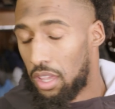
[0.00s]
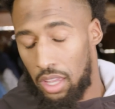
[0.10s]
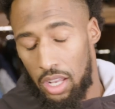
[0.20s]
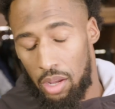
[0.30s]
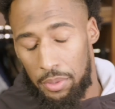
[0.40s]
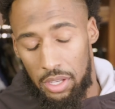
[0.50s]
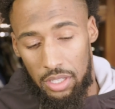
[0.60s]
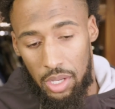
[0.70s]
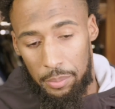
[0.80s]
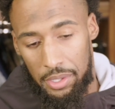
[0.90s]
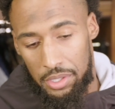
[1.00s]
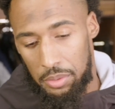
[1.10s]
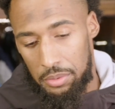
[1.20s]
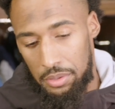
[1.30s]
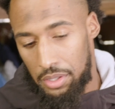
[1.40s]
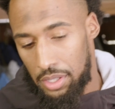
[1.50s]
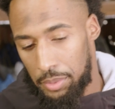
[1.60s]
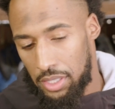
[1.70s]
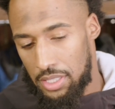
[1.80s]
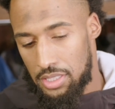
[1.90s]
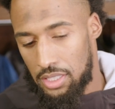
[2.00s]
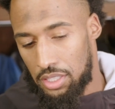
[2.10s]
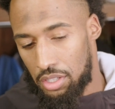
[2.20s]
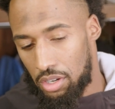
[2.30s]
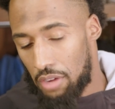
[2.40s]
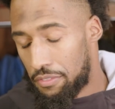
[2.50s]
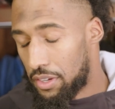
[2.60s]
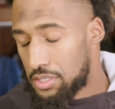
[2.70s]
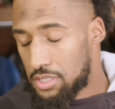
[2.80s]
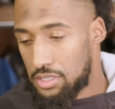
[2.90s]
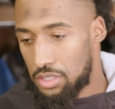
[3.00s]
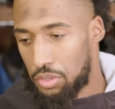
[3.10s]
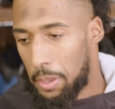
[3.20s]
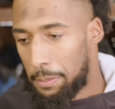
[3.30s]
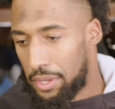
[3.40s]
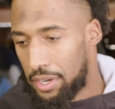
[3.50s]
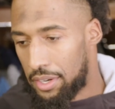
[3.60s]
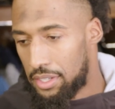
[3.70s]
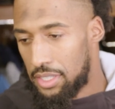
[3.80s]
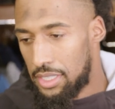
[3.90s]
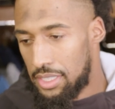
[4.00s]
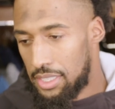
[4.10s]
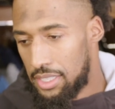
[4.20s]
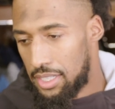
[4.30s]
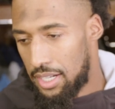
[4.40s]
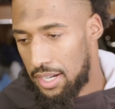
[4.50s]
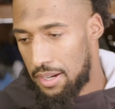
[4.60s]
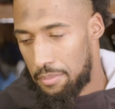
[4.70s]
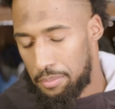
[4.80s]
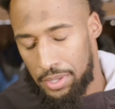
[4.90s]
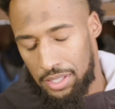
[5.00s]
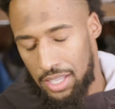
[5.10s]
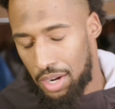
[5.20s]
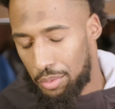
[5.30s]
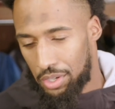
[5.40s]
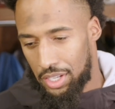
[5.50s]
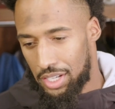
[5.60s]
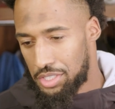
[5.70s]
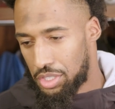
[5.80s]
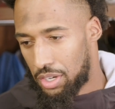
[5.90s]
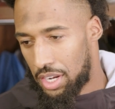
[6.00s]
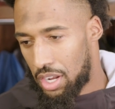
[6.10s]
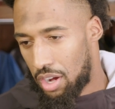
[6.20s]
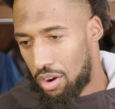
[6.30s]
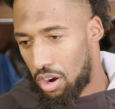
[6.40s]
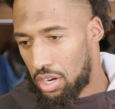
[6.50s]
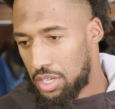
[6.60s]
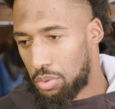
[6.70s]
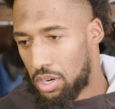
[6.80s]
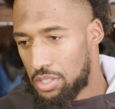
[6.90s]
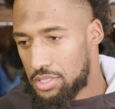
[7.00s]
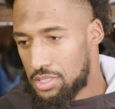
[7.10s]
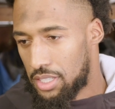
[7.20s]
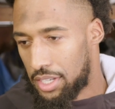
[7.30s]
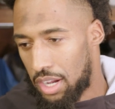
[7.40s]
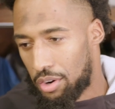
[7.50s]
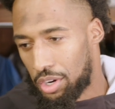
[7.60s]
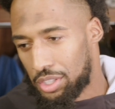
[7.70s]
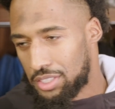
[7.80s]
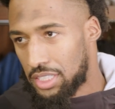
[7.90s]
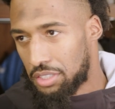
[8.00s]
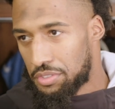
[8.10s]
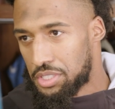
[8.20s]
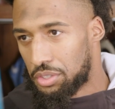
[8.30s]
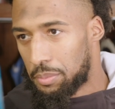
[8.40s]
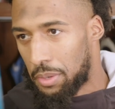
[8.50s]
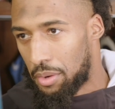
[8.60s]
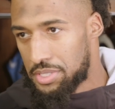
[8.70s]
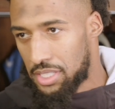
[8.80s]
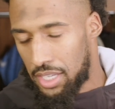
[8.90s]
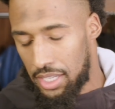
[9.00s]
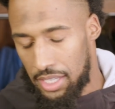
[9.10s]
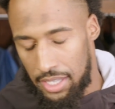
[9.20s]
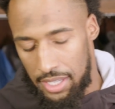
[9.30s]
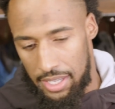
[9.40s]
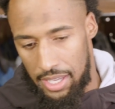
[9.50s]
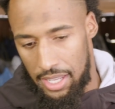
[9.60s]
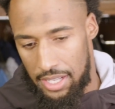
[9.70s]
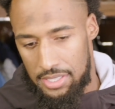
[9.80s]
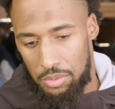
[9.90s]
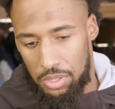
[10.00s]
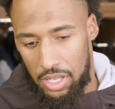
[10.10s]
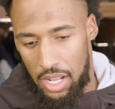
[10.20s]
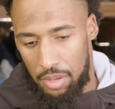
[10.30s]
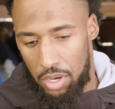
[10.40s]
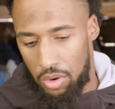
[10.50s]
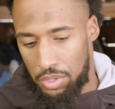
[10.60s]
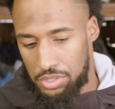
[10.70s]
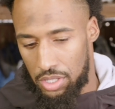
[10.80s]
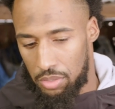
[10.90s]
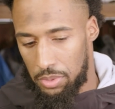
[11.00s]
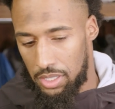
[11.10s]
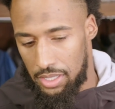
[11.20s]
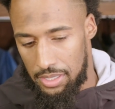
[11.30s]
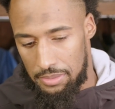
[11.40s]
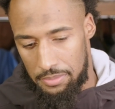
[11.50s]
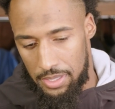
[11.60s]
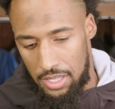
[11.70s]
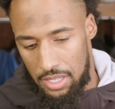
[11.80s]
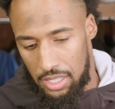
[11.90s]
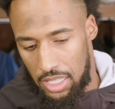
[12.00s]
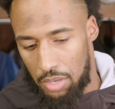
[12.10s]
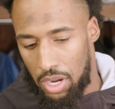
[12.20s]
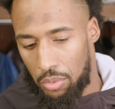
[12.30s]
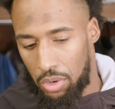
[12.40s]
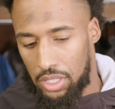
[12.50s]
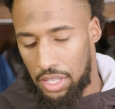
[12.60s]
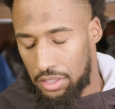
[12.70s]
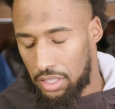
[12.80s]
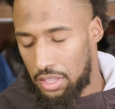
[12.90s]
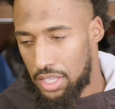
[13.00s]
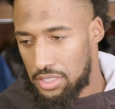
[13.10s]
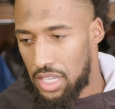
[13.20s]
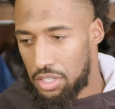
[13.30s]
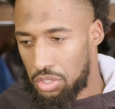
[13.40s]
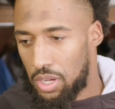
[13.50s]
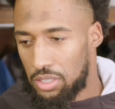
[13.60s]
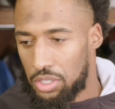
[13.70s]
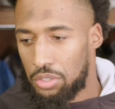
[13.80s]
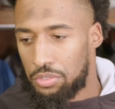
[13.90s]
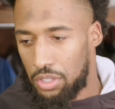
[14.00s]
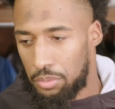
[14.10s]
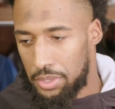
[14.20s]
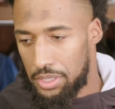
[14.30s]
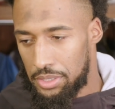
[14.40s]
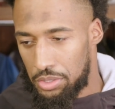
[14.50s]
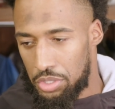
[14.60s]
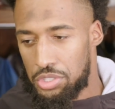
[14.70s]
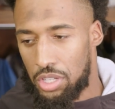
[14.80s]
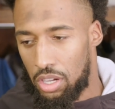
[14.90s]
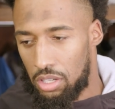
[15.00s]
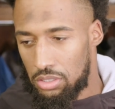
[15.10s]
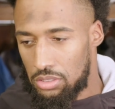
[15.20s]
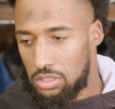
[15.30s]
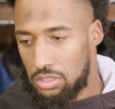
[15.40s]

Yeah, that'll be a, that'll be a good. I mean, he's the key to their offense. He's a great player. Um, put a lot of work in his career. I know how hard he works. I know how early he's at the facility probably today, and that's someone that I'm always going to be. Um, a lot of my work ethic and the things I do, I learned from uh, or saw